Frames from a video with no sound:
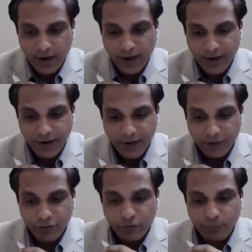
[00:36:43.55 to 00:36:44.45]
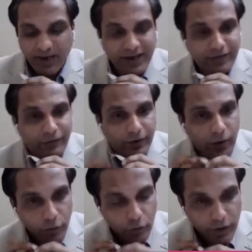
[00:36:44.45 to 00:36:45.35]
And we should believe in
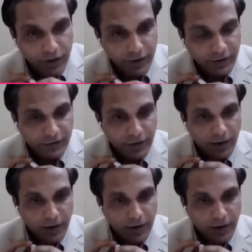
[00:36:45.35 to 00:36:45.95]
our uniqueness.